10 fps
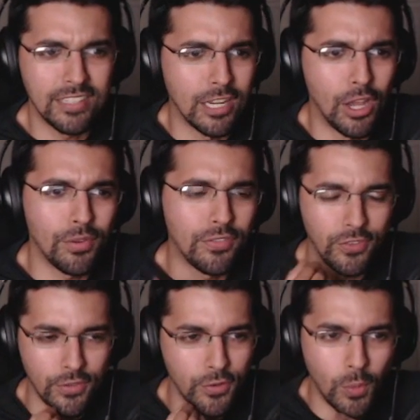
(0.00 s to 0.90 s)
You know,
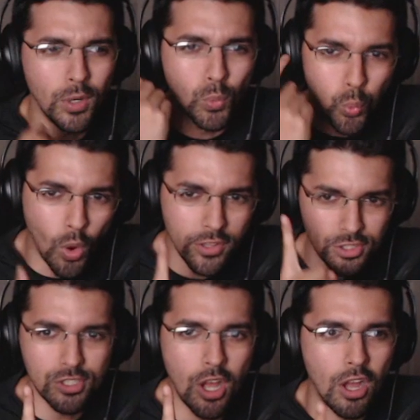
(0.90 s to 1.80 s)
if you want one
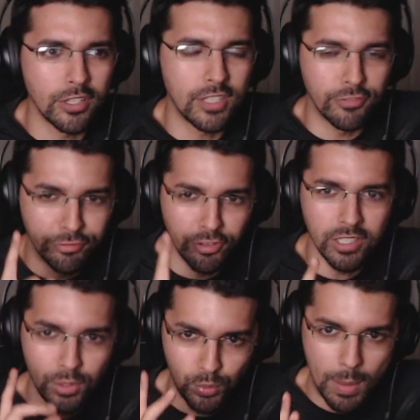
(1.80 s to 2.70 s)
song that
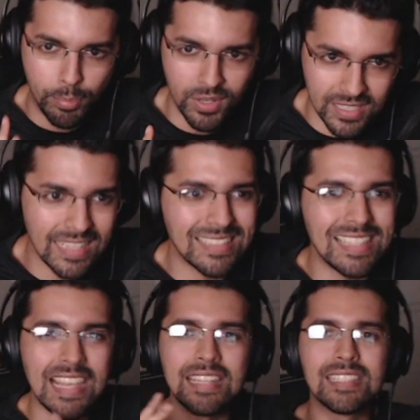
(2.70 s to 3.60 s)
fully represents
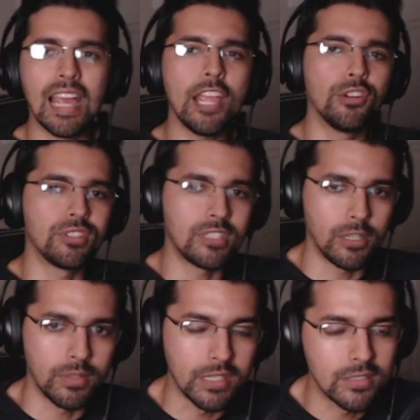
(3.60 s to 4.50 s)
the entire
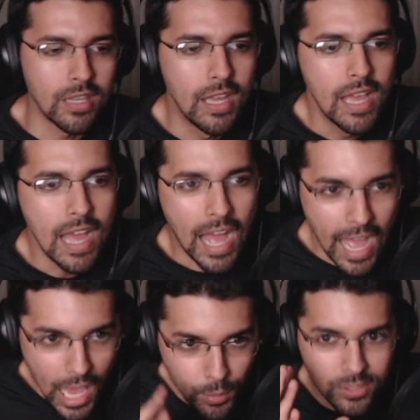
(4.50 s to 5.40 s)
series,
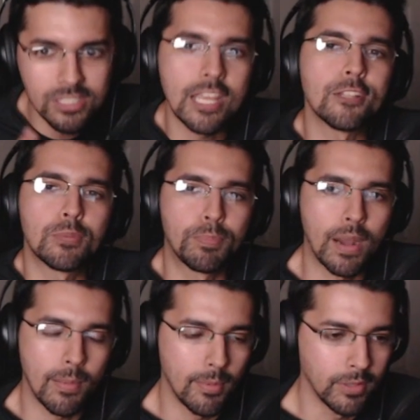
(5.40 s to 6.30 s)
I would say it's
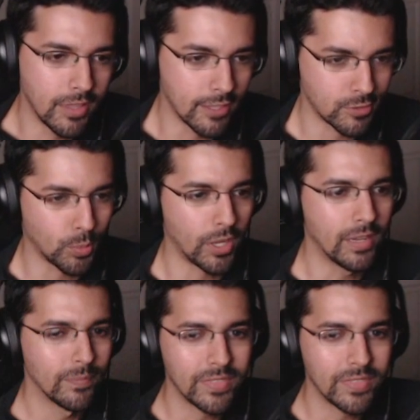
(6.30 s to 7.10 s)
probably this one.